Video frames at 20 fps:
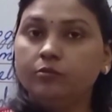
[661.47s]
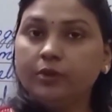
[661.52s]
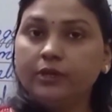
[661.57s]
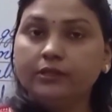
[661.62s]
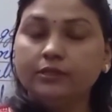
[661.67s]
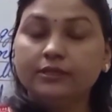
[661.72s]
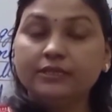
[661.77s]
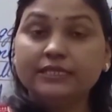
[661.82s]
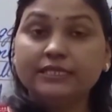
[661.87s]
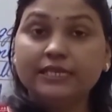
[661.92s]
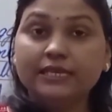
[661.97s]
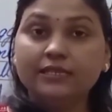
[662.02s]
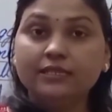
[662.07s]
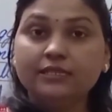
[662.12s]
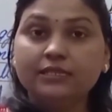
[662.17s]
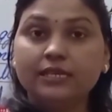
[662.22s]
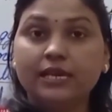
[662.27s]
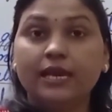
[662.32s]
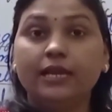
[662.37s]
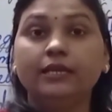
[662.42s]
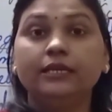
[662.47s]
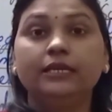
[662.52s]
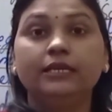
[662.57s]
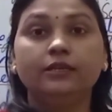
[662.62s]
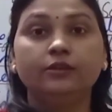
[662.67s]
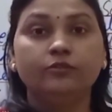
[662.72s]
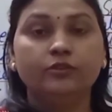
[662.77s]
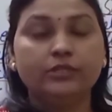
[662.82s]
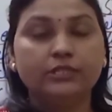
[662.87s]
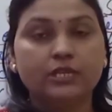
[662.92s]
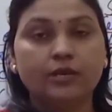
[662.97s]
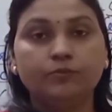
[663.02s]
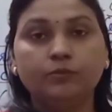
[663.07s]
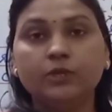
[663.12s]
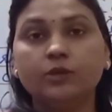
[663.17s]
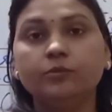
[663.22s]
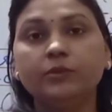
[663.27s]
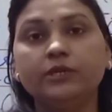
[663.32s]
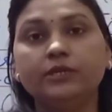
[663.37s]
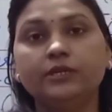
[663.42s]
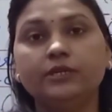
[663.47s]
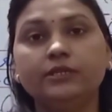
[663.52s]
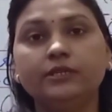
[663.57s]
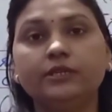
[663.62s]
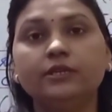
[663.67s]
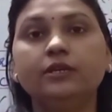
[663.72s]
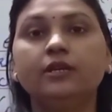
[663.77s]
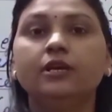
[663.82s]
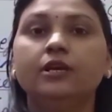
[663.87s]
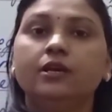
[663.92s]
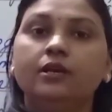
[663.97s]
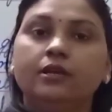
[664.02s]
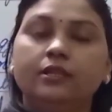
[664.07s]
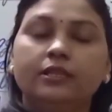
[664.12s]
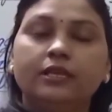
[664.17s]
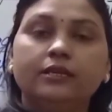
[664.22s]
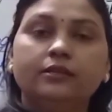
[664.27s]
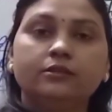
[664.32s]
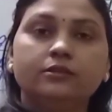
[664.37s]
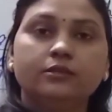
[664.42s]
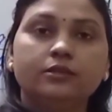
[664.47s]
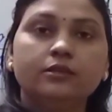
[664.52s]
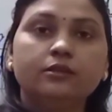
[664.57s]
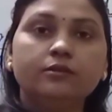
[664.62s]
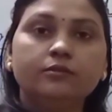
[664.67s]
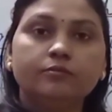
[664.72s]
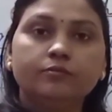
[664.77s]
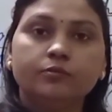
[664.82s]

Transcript: by the cells, and in receptor mediated there is a